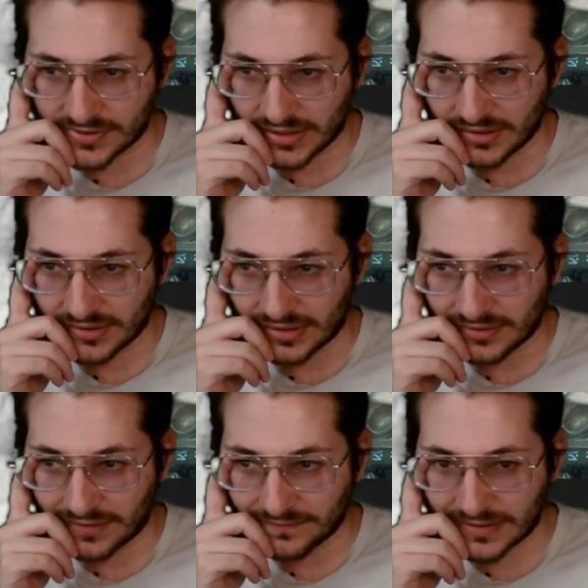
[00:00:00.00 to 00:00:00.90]
They
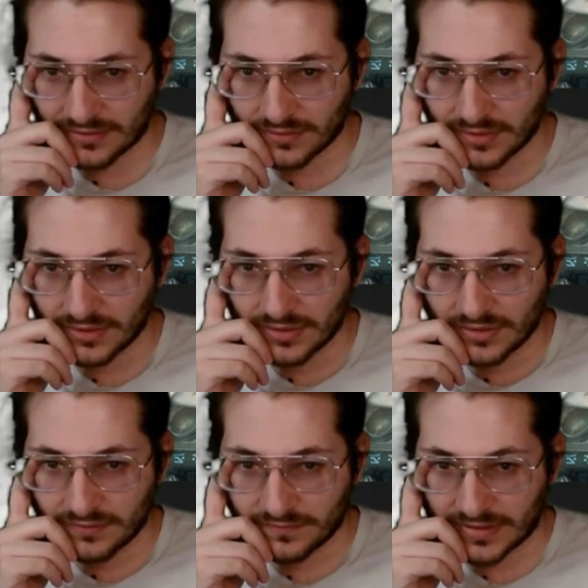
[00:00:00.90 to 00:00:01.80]
left out
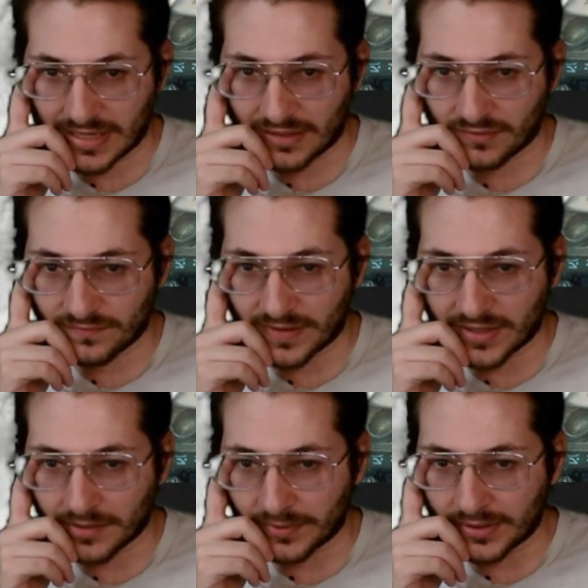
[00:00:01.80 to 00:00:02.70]
Fanatical
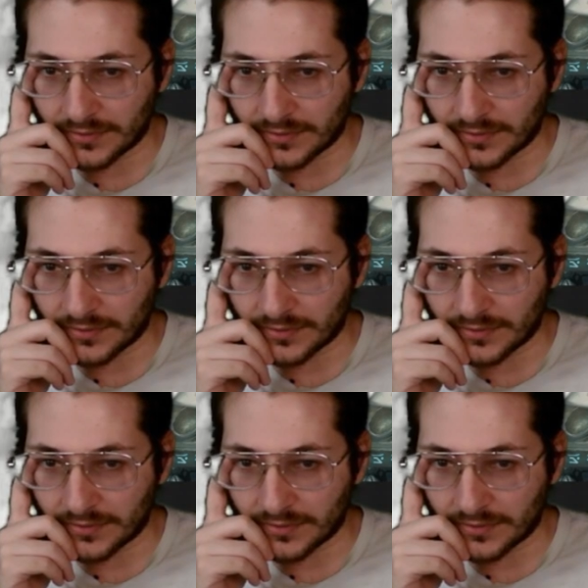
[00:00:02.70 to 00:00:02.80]
Firebrand,